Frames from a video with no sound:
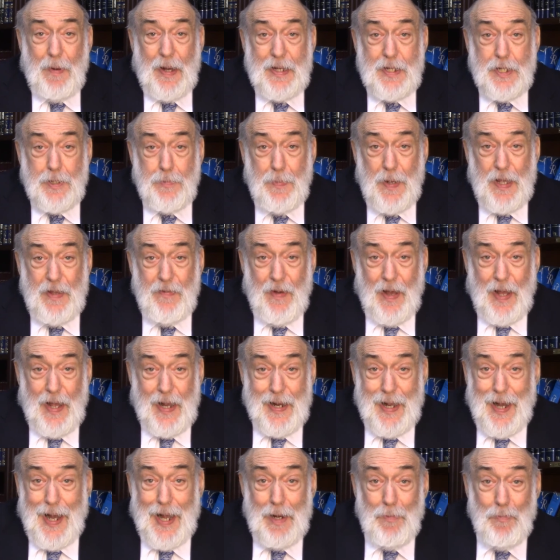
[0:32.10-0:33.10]
Spivak.
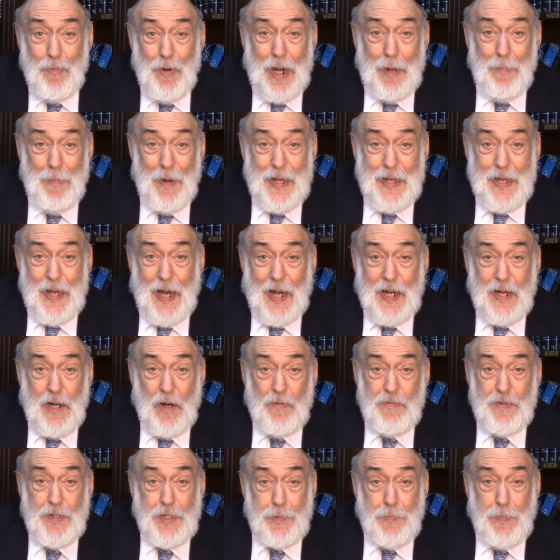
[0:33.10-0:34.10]
I'm Rabbi
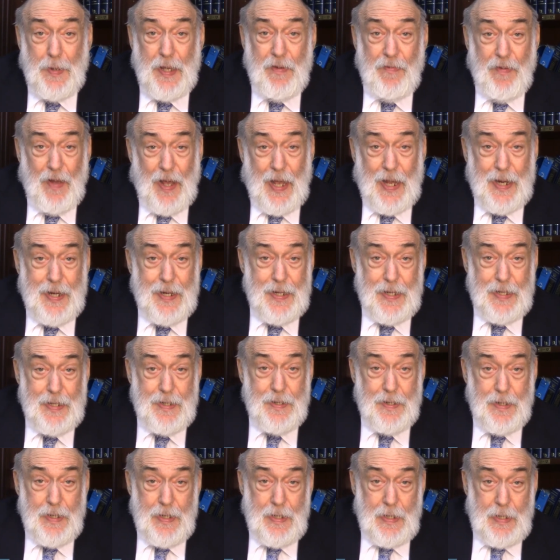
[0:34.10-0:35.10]
Spivak,
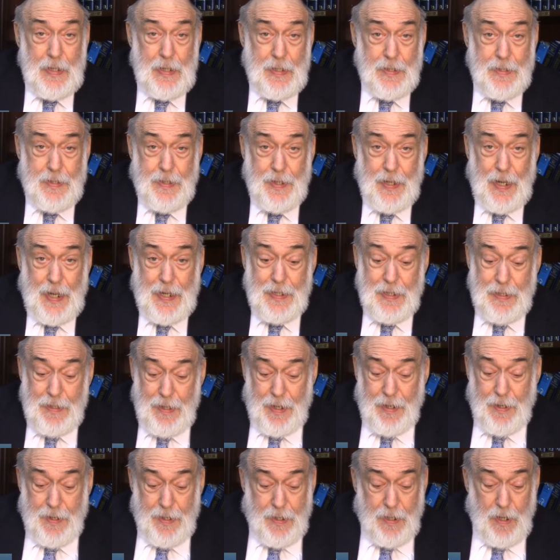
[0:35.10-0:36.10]
and today's
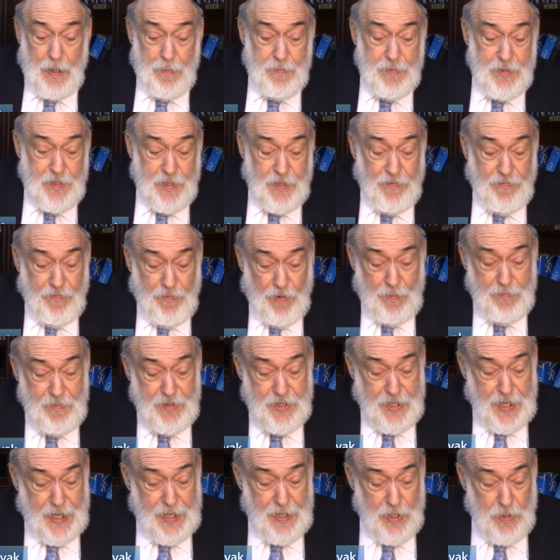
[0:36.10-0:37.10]
letter comes from
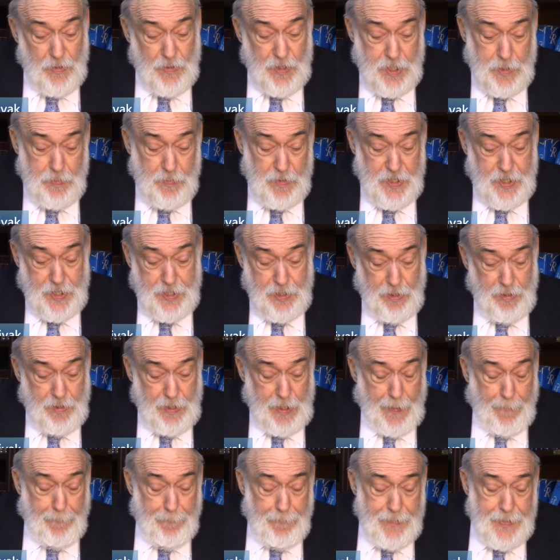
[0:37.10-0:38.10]
St. Louis,
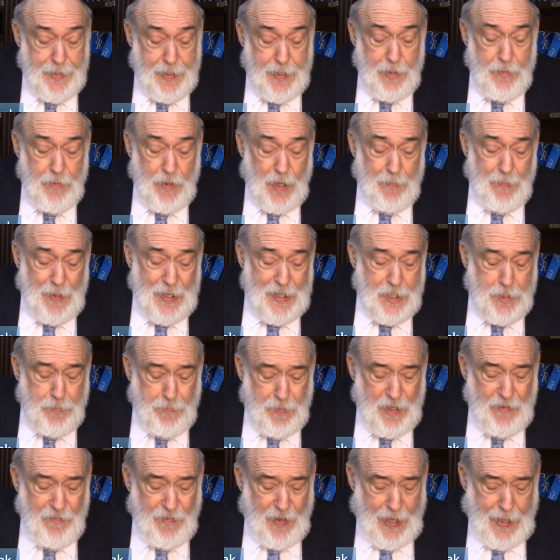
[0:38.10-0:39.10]
Missouri. Dear Rabbi
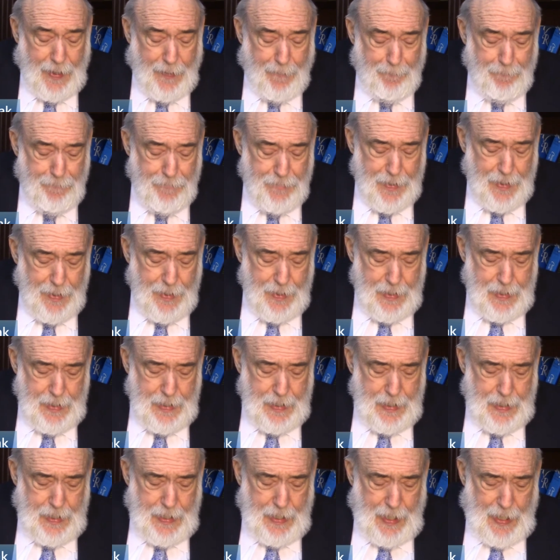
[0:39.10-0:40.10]
Spivak,
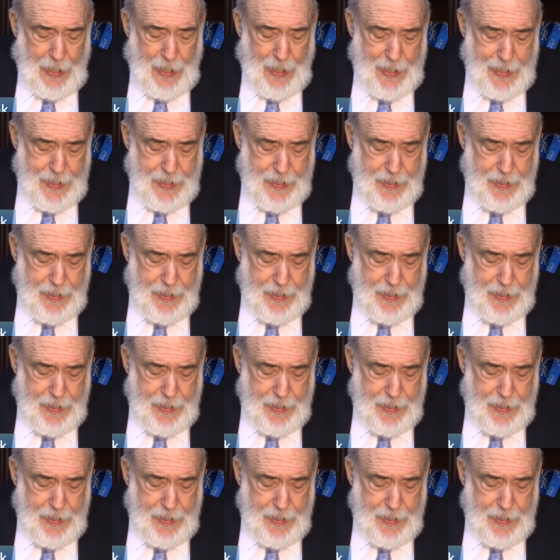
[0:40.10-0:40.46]
I